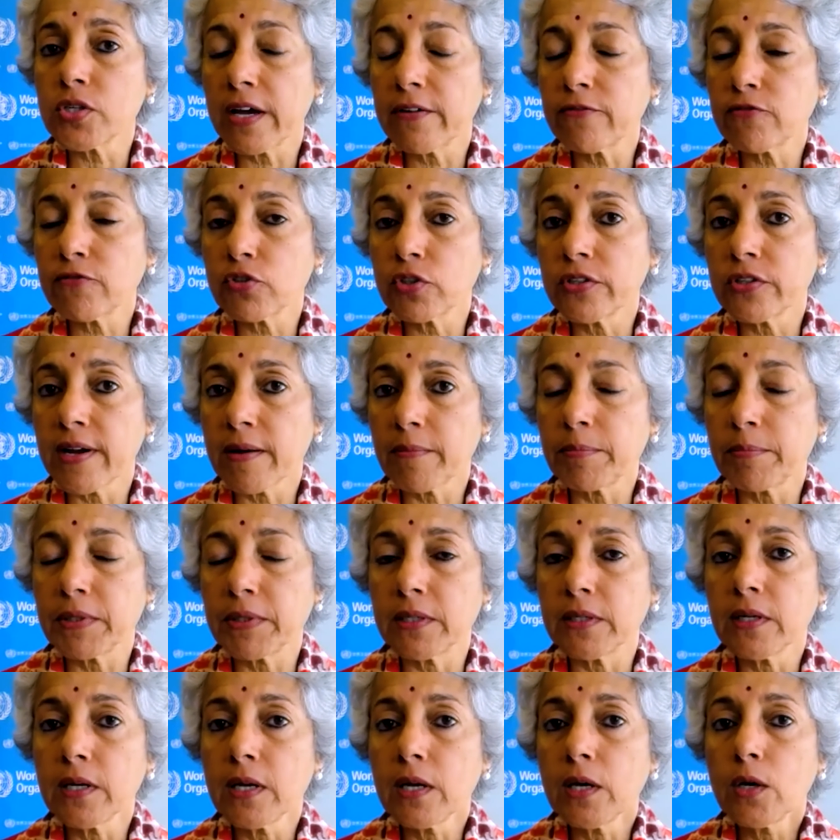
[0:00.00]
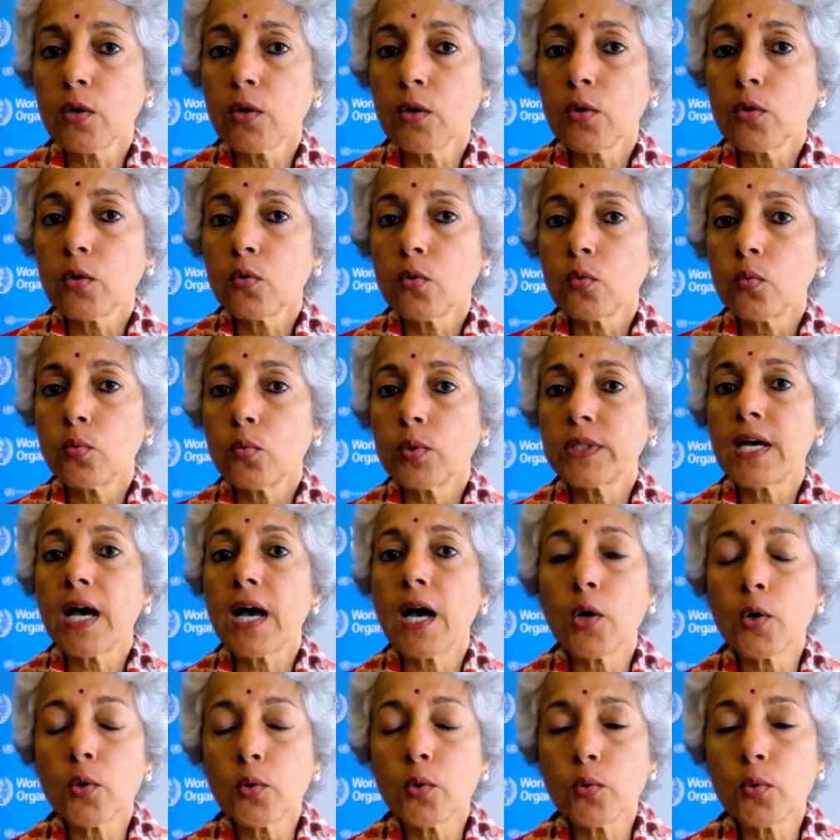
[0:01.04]
have to grapple with
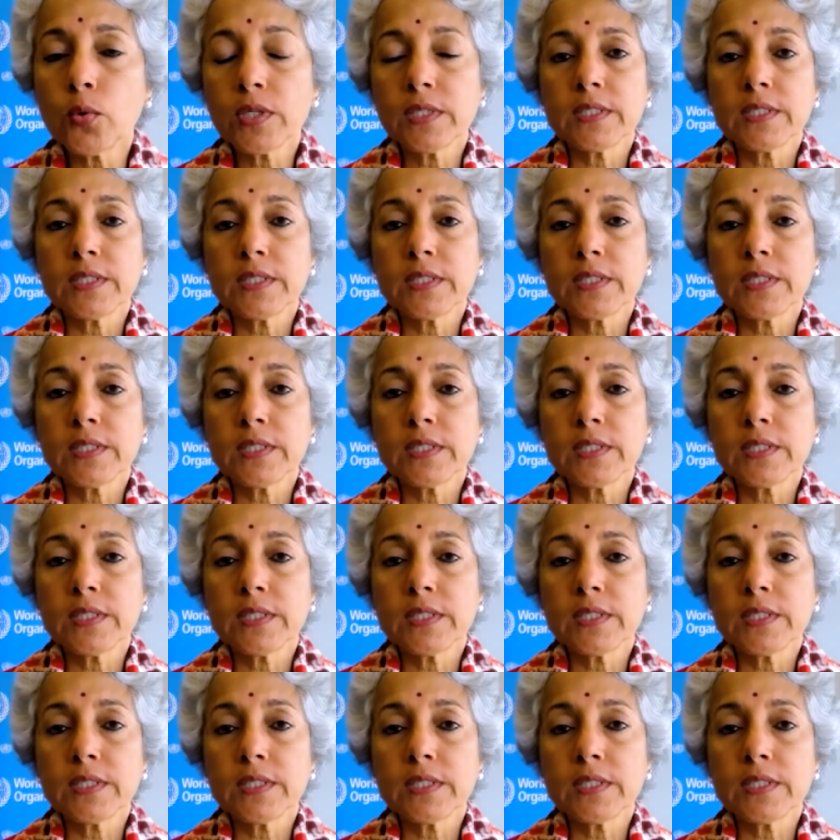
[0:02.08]
how